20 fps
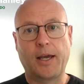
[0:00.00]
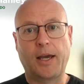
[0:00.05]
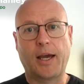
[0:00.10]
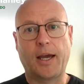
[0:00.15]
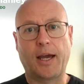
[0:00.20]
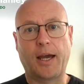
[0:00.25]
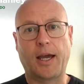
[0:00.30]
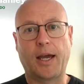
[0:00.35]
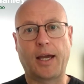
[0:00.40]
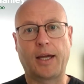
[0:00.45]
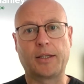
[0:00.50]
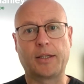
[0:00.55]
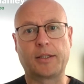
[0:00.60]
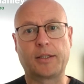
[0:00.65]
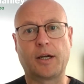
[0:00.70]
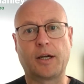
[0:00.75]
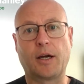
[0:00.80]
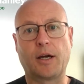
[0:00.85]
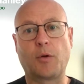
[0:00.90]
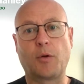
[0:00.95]
and
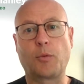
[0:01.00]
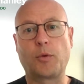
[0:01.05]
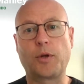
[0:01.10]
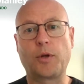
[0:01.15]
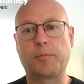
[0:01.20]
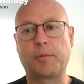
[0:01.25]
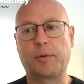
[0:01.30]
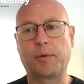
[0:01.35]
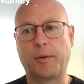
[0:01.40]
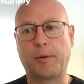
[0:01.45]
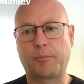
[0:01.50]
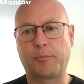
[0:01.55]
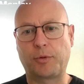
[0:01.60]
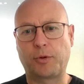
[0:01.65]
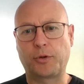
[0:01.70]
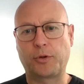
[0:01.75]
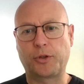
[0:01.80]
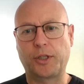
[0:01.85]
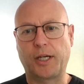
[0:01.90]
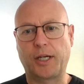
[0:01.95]
we implement
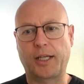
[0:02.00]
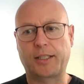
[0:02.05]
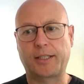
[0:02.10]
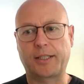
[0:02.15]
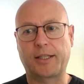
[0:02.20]
projects